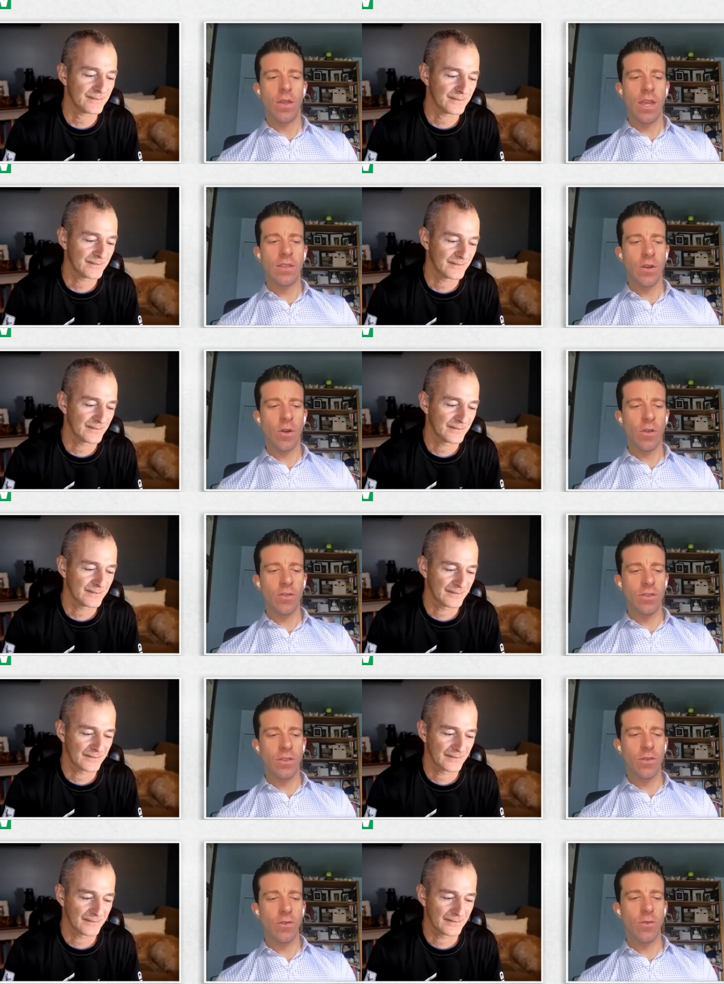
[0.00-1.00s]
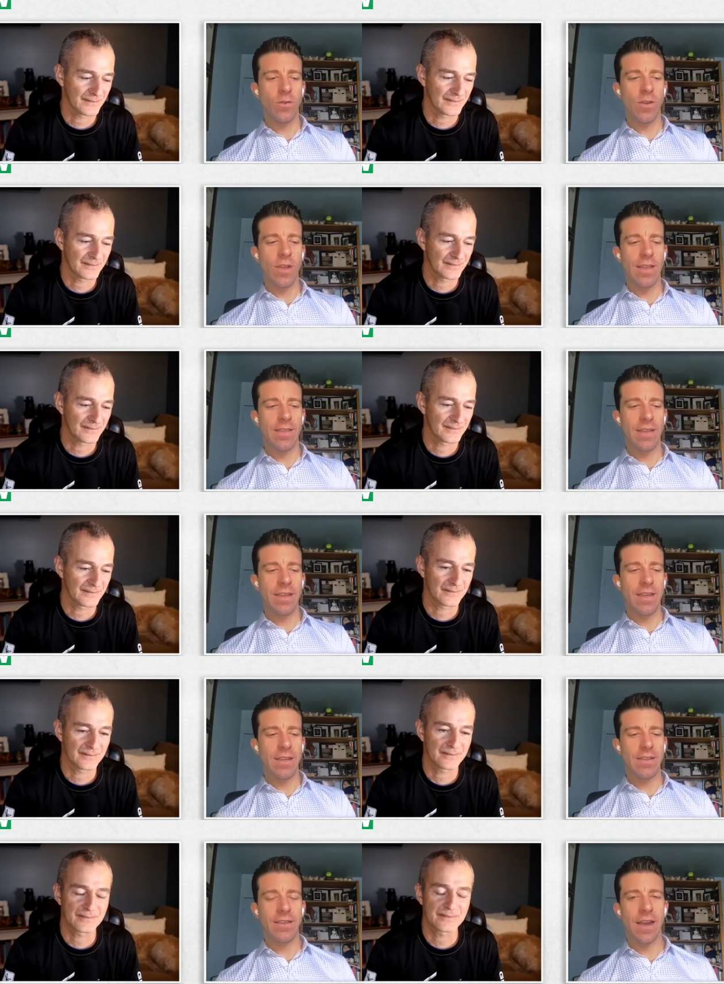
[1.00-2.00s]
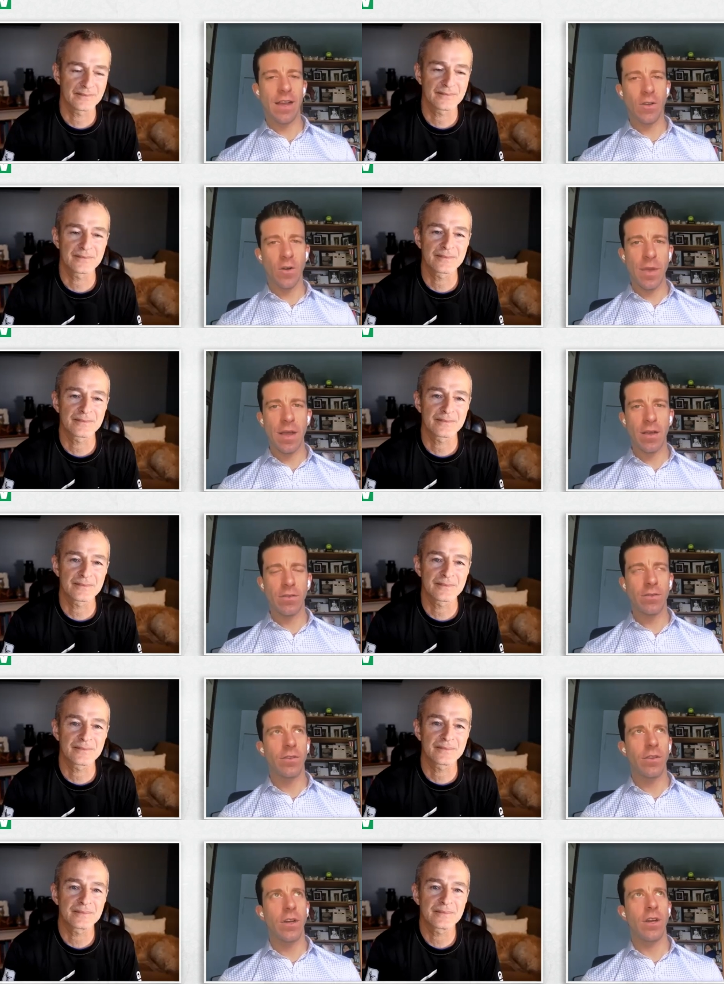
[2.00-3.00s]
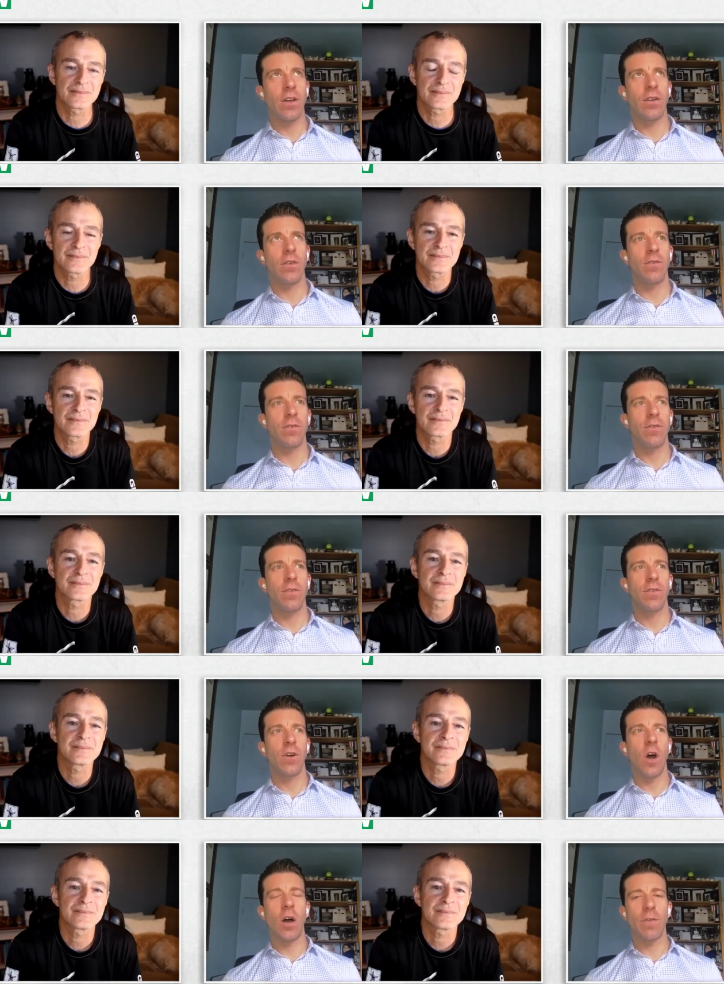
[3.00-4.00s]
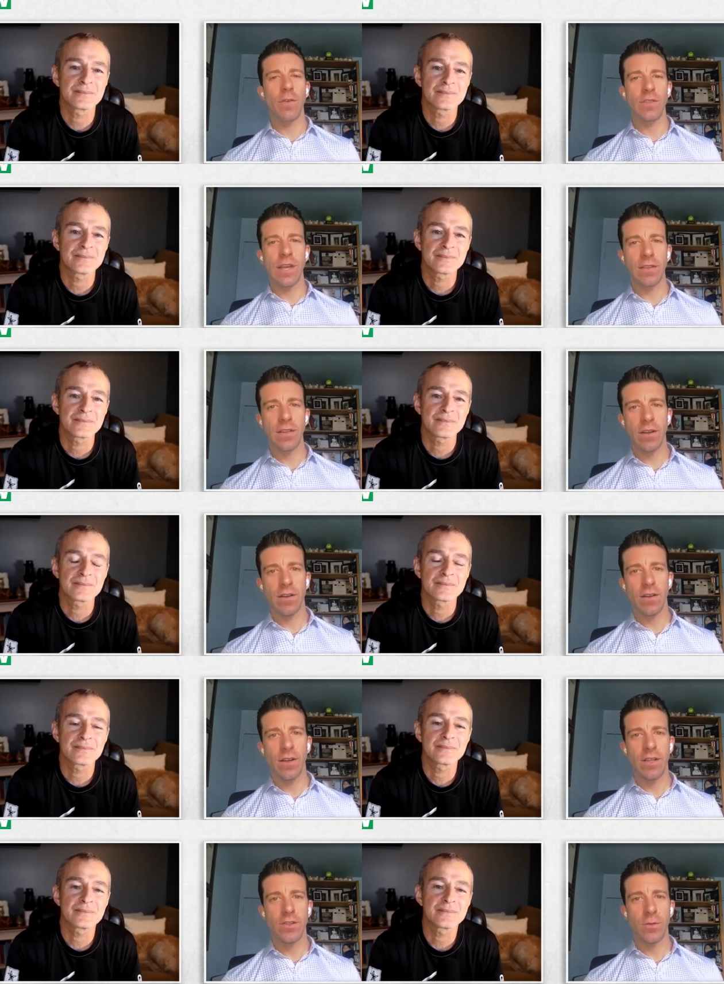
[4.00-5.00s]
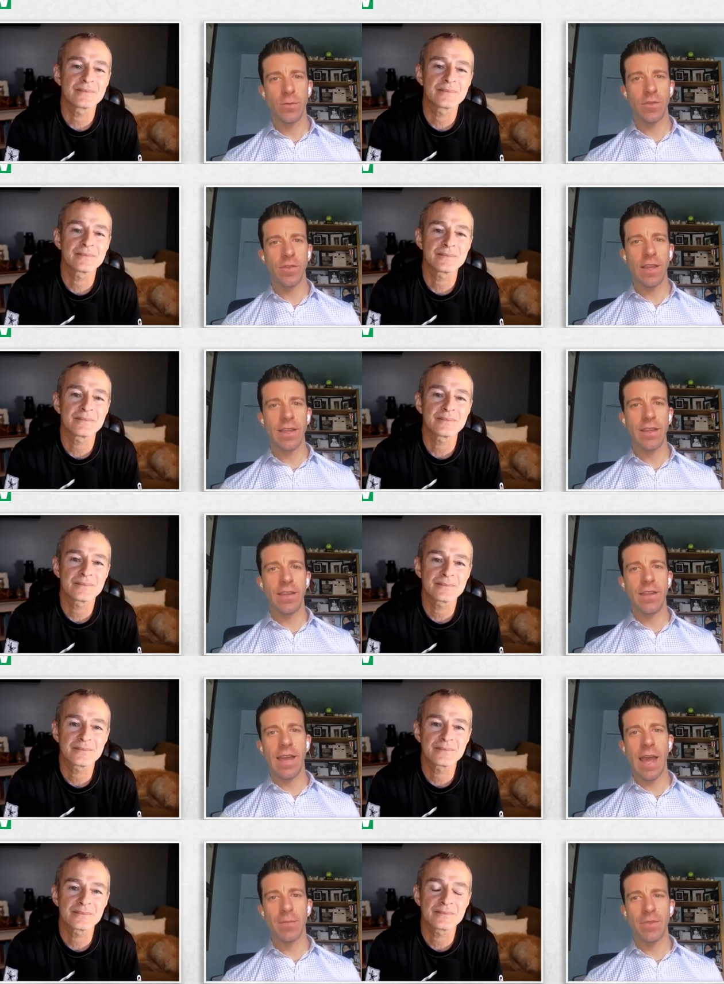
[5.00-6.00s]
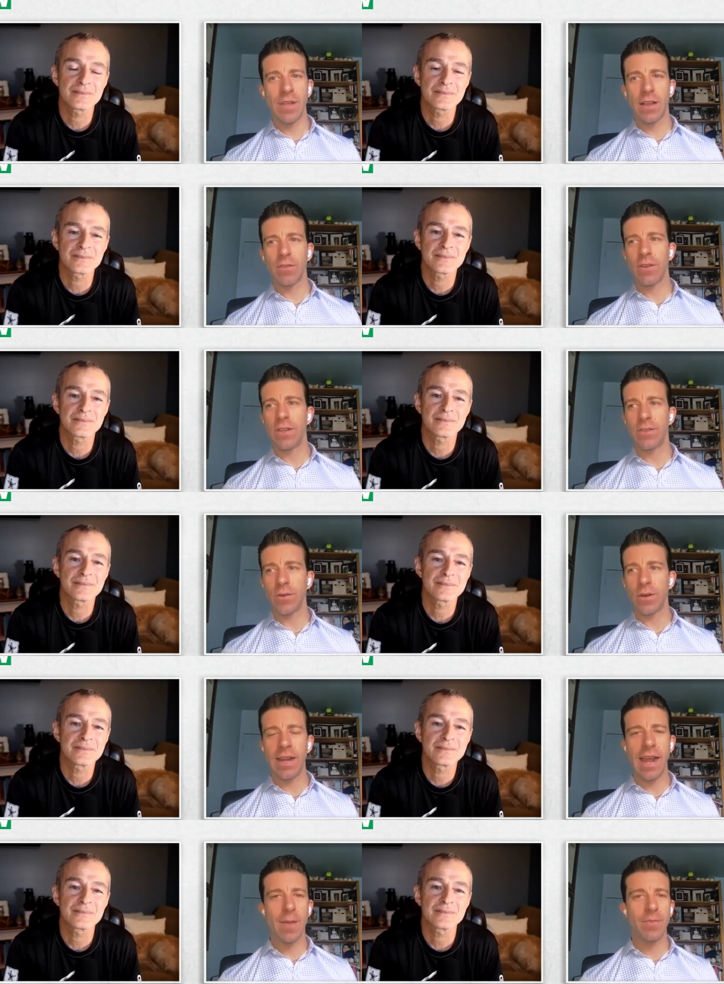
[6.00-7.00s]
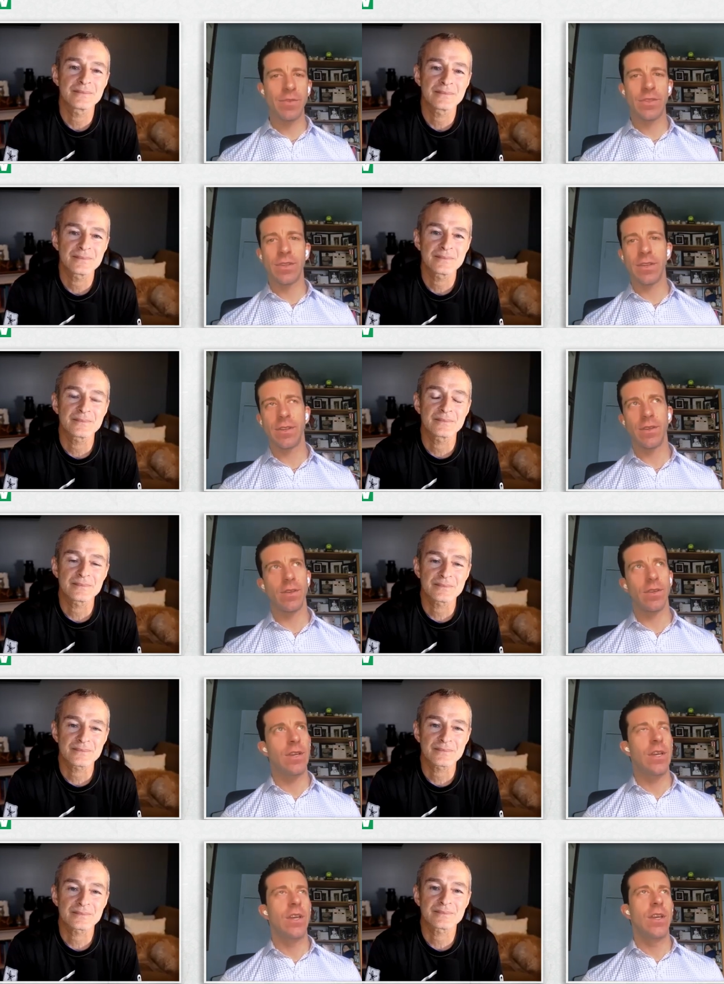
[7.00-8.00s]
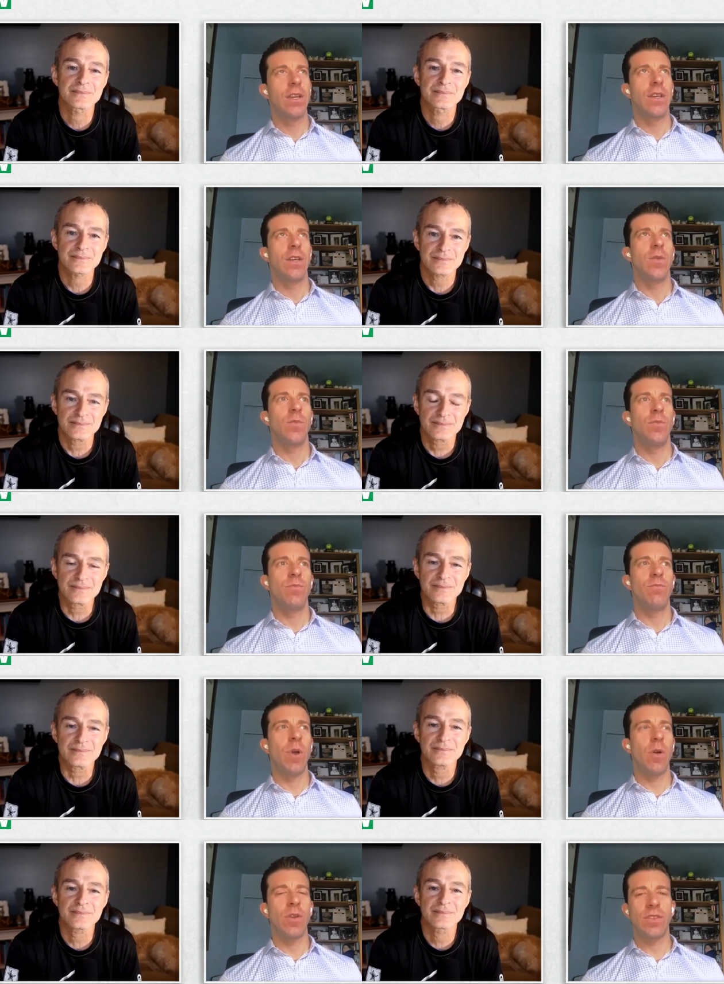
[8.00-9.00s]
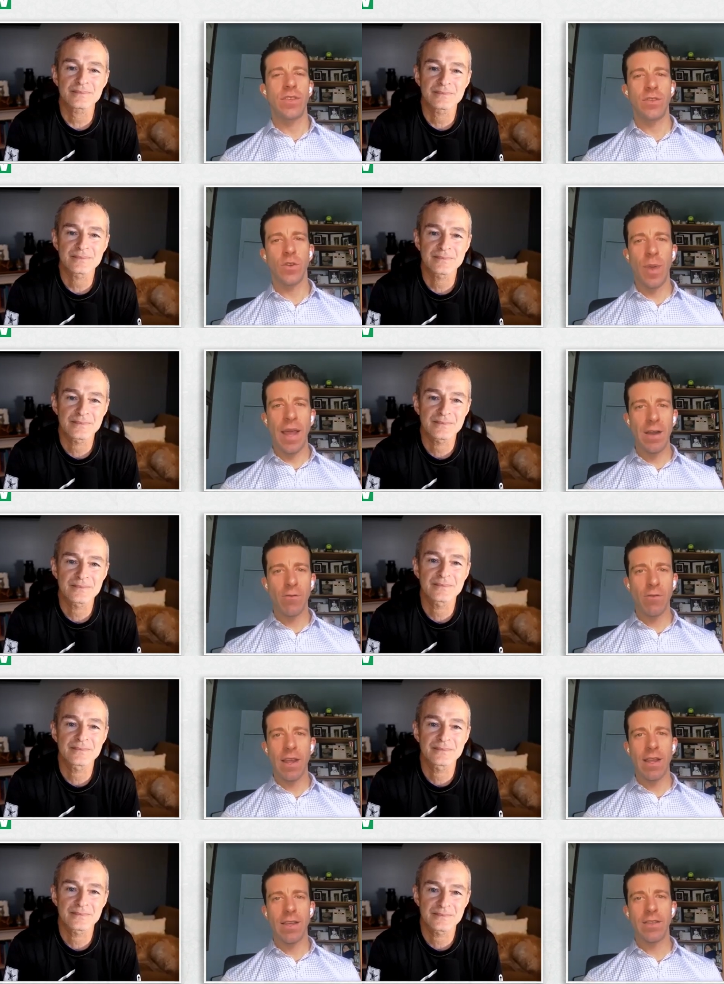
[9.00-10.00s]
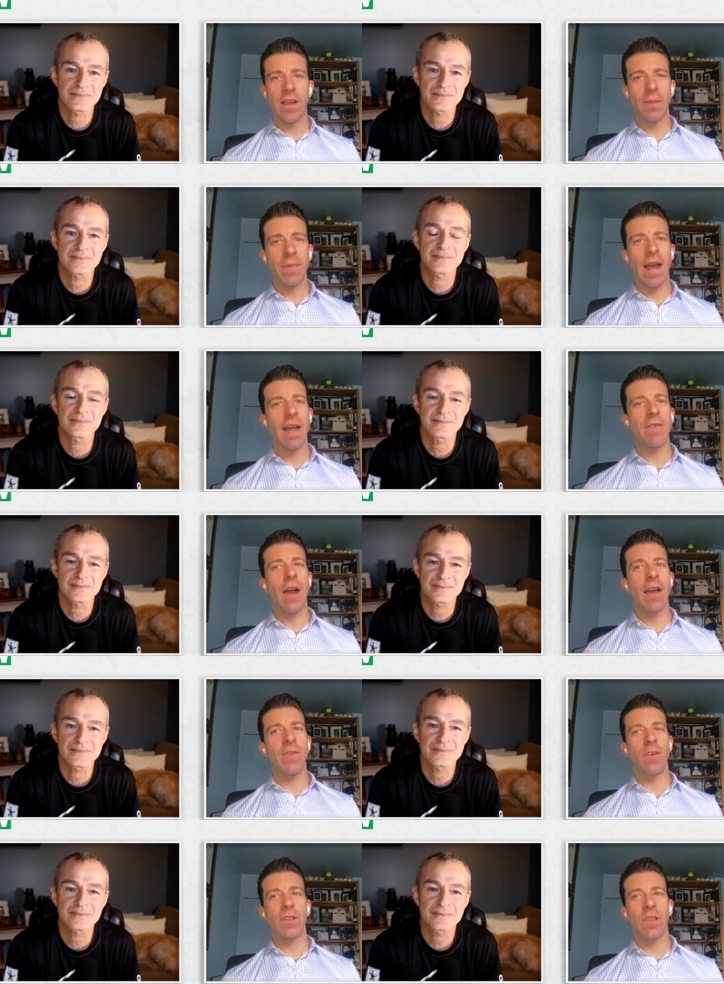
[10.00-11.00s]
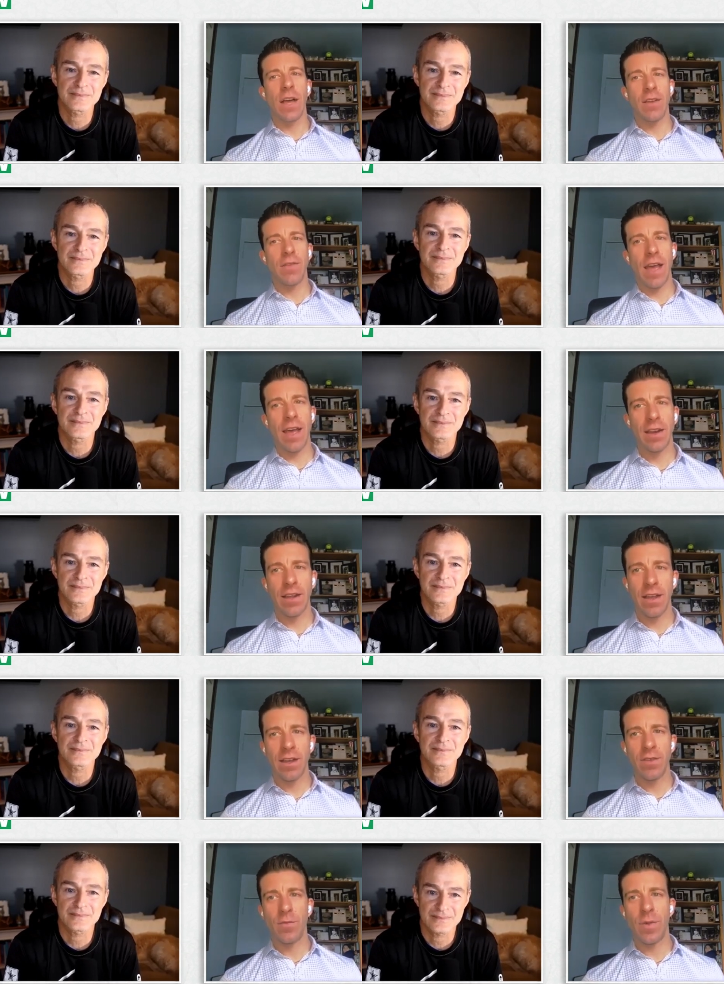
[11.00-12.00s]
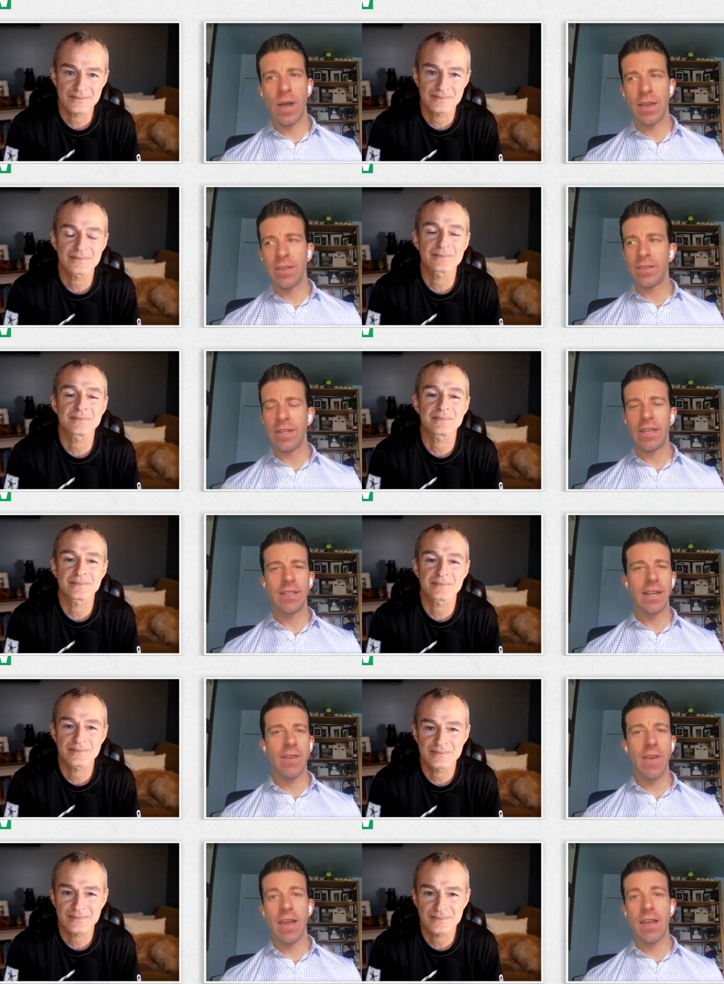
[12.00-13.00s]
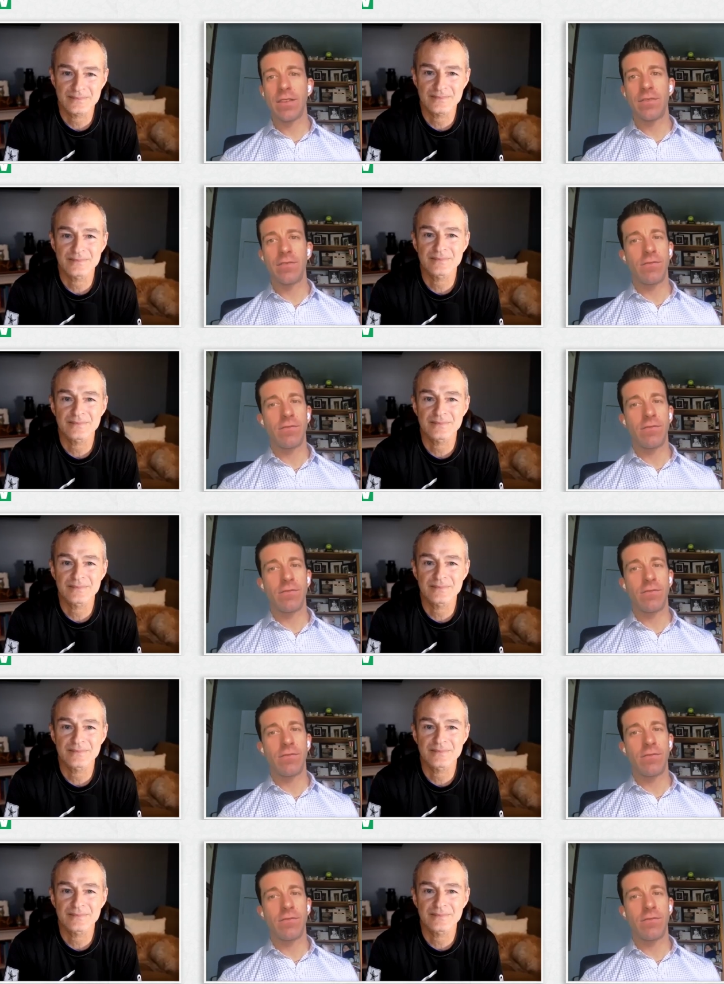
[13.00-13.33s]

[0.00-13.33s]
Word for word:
Speaker 1: Is it also the dollar amount of offers out there in terms of like cap salaries or capped uh, bonuses or pay raise? I mean, I've, I've heard a lot of that kind of behind the scenes, and I've had